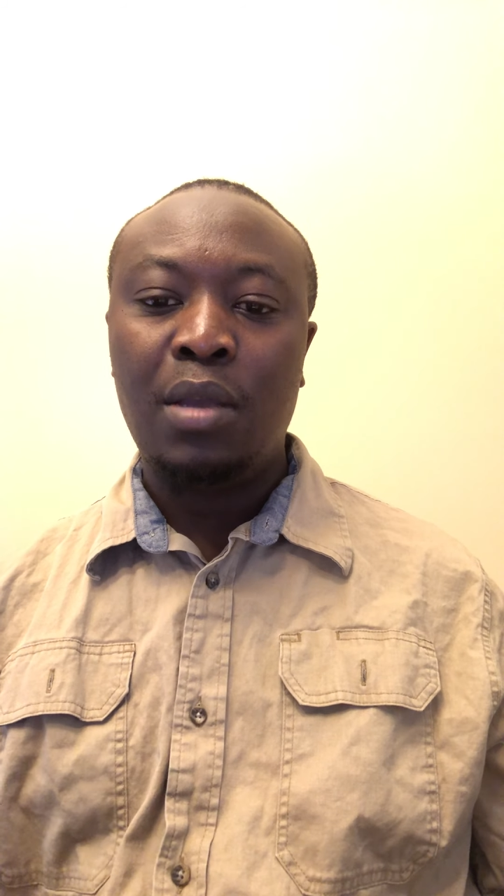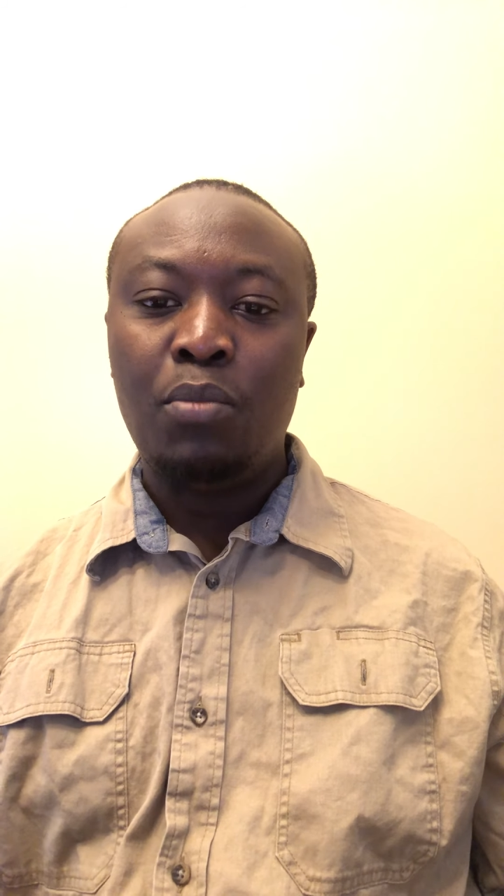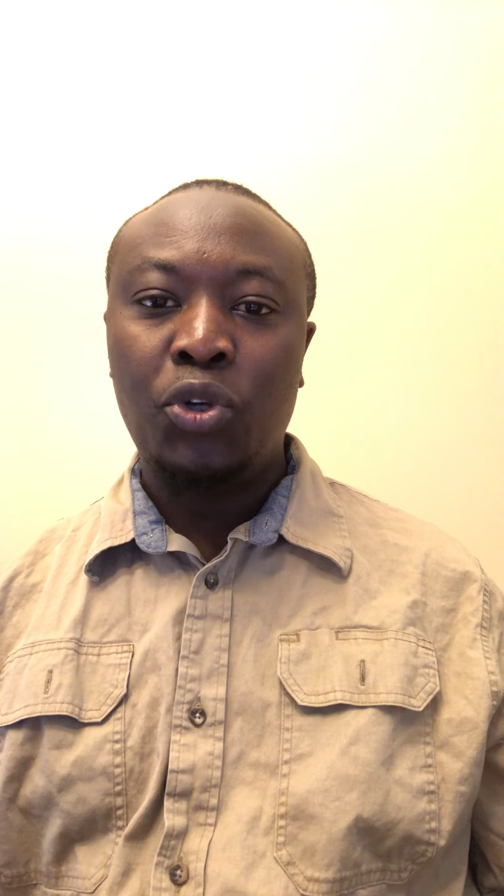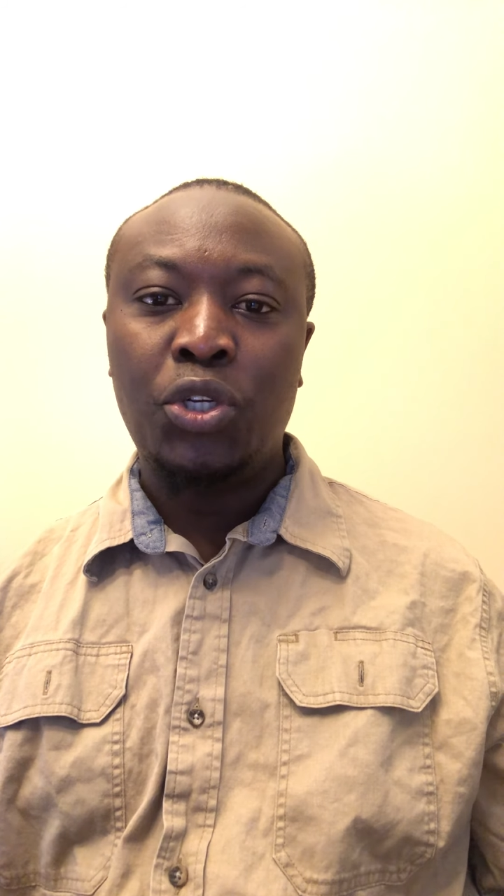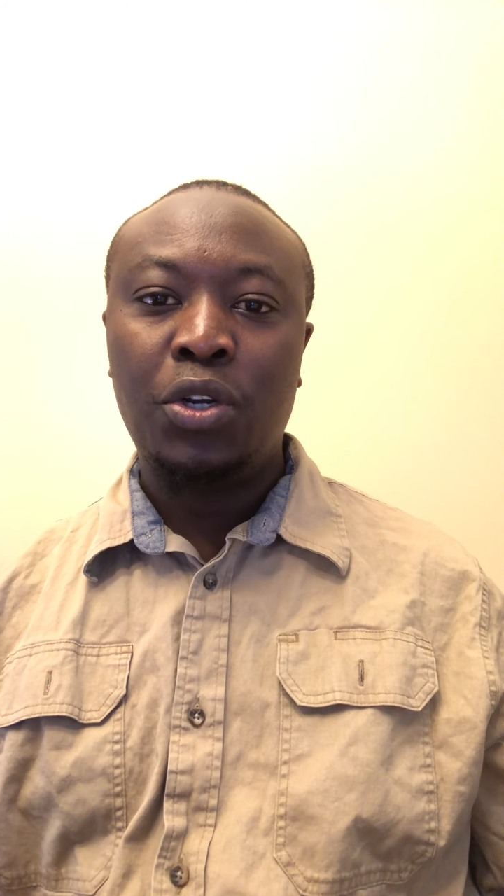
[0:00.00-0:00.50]

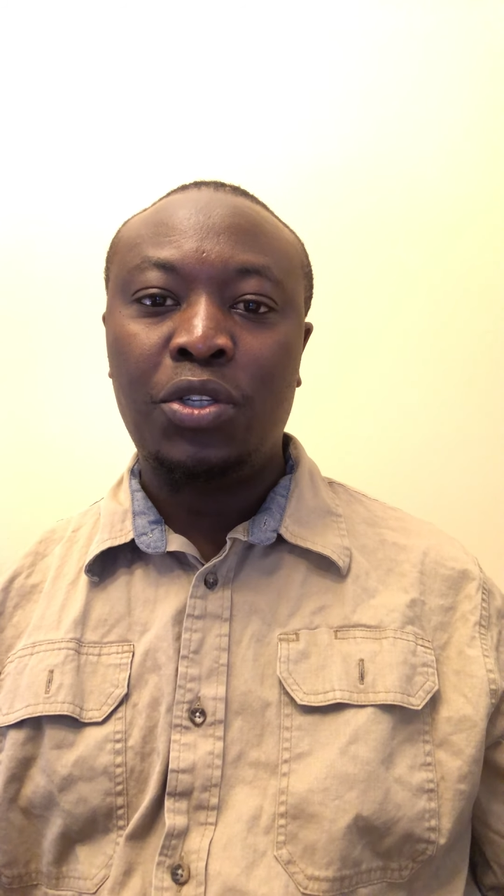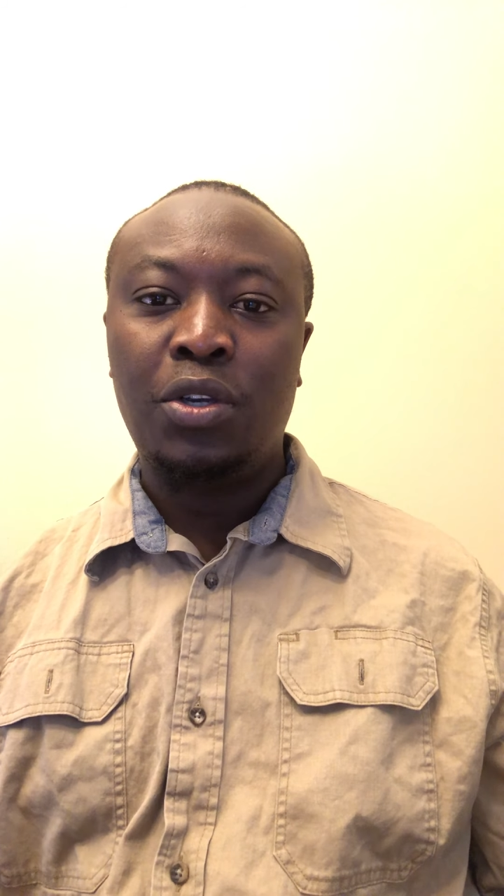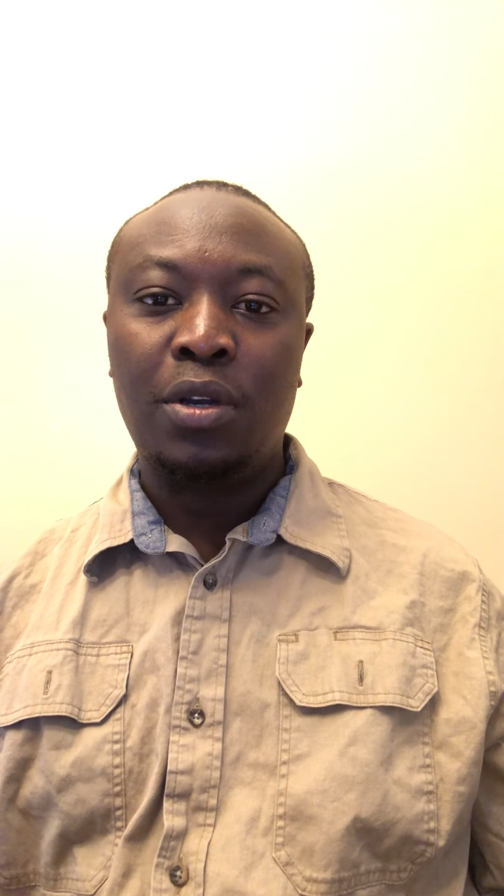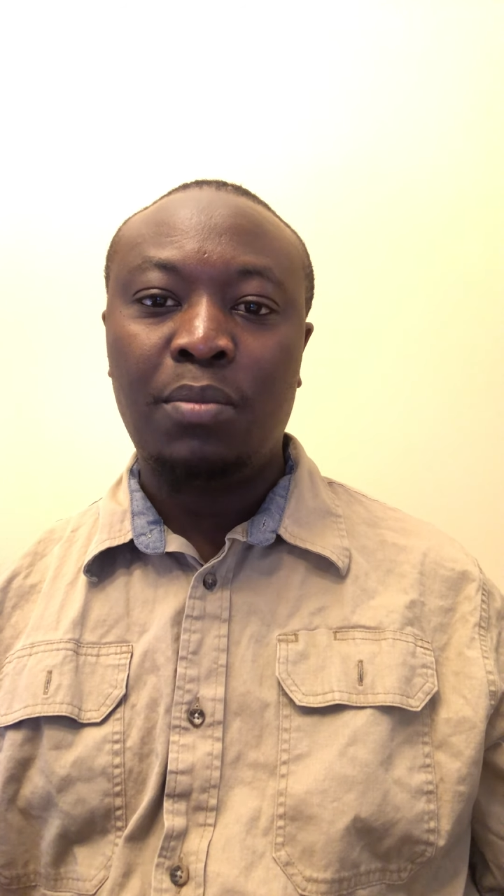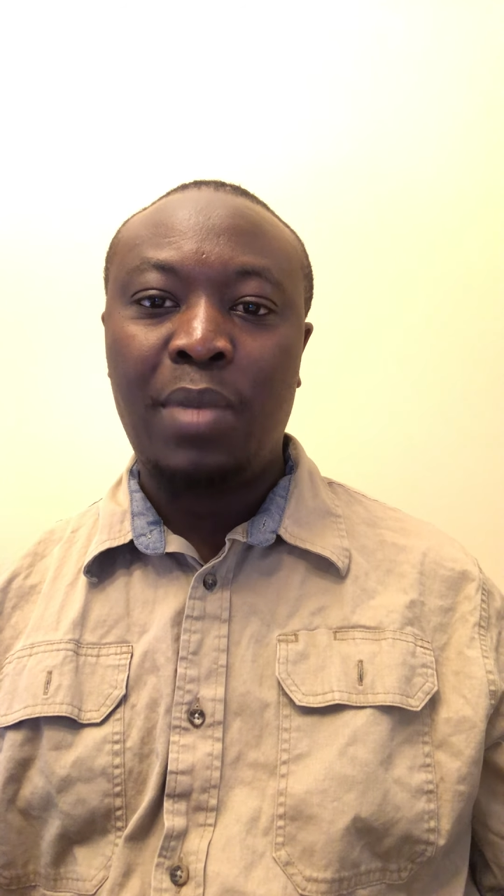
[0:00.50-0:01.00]
emotional
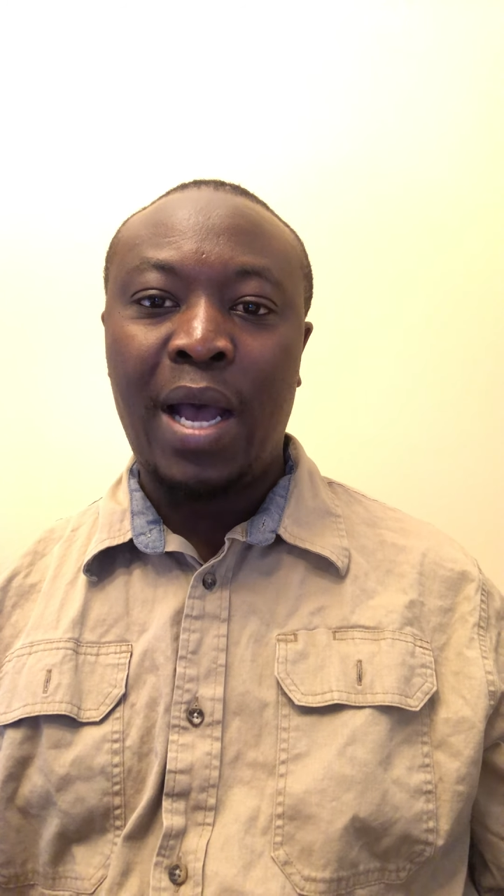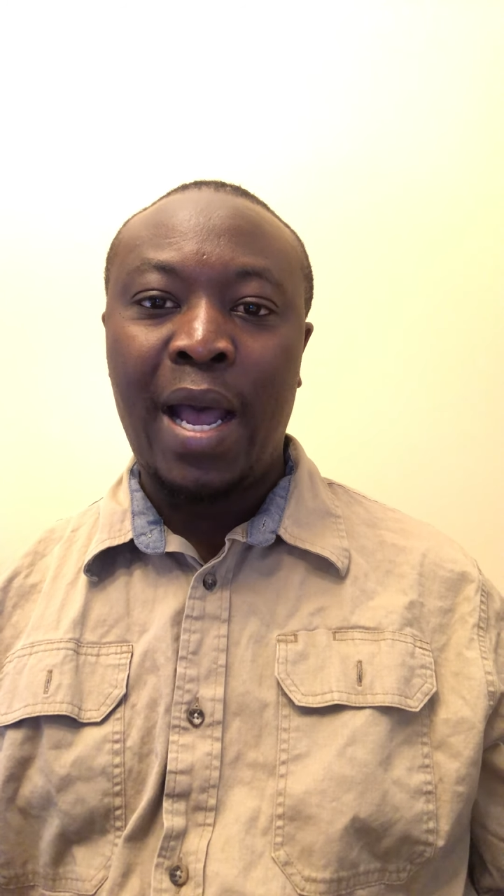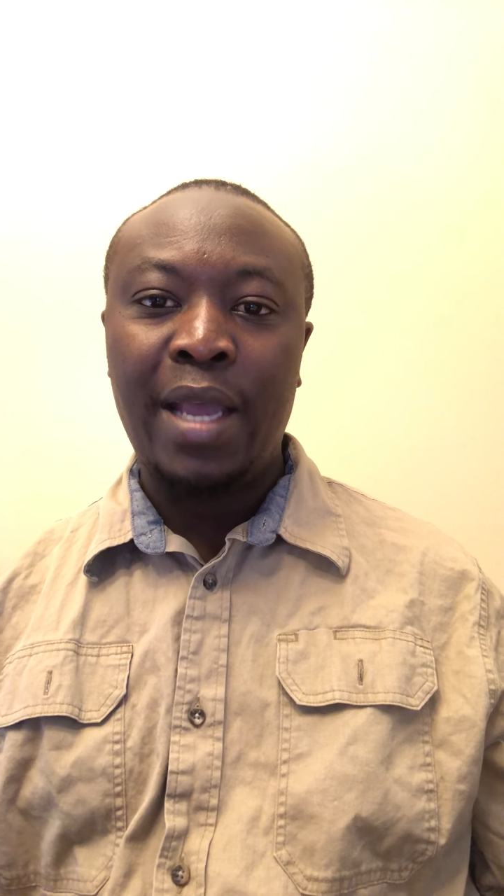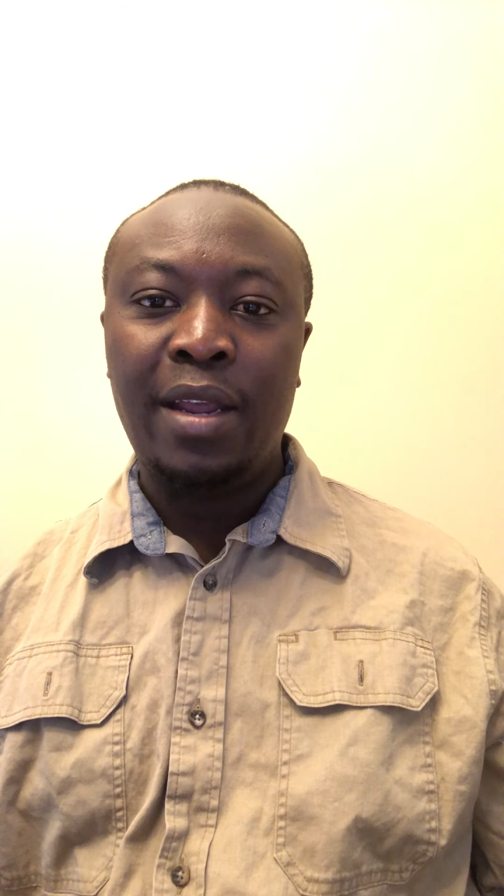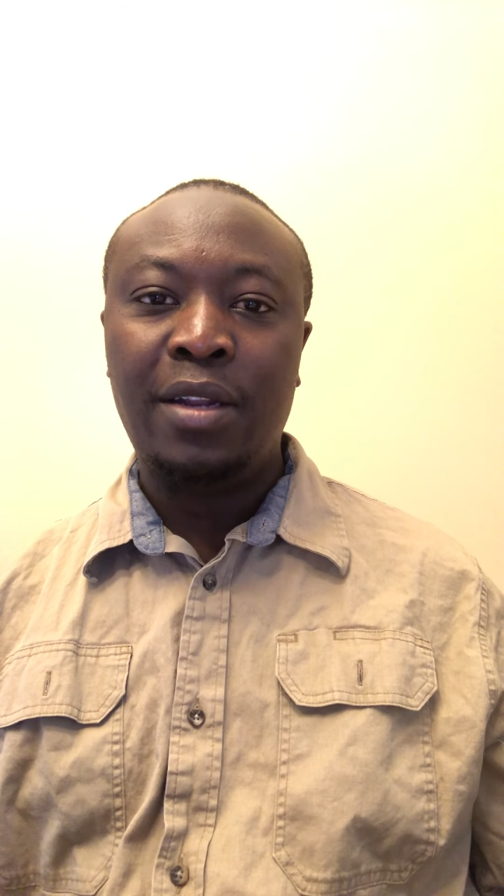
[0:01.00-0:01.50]
song behind